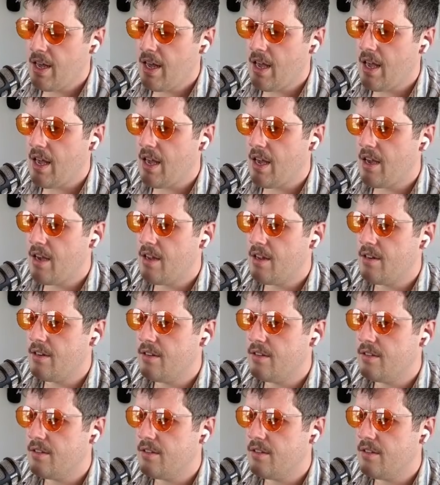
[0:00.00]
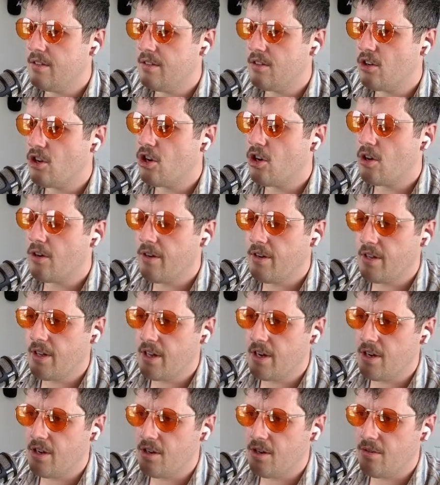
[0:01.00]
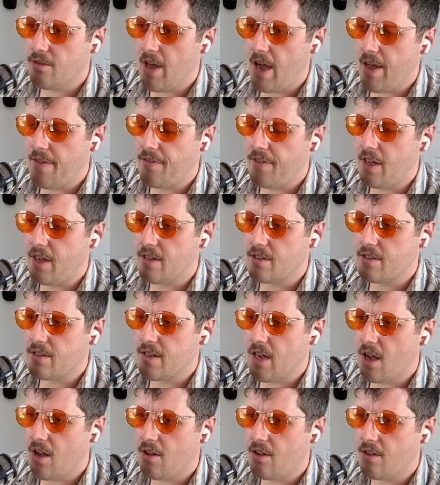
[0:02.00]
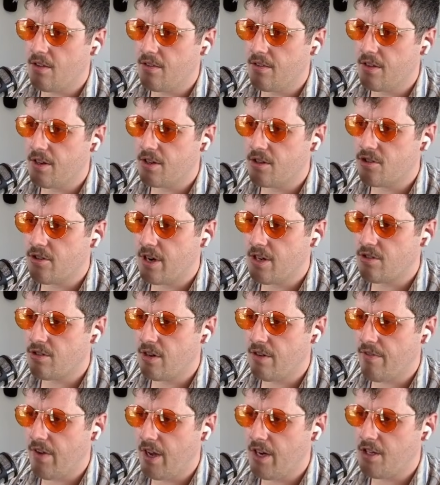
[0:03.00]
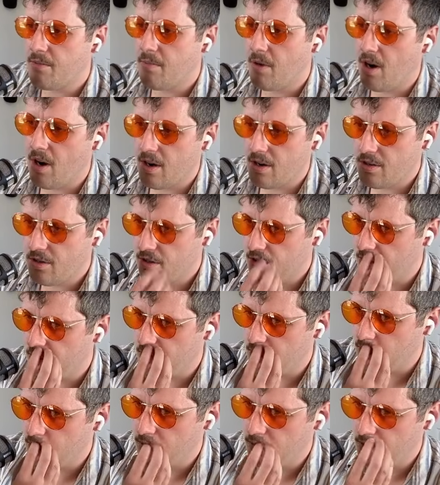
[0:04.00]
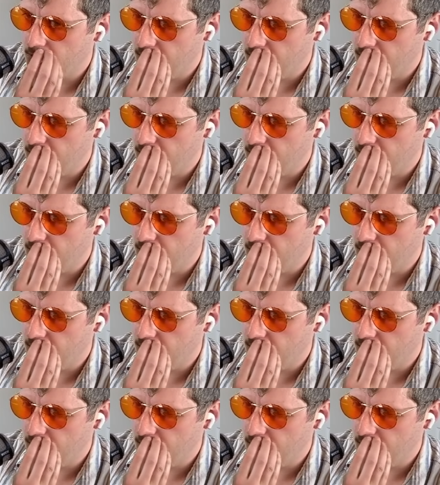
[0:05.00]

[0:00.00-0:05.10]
And currently, to do that, they sell their treasury of HBAR to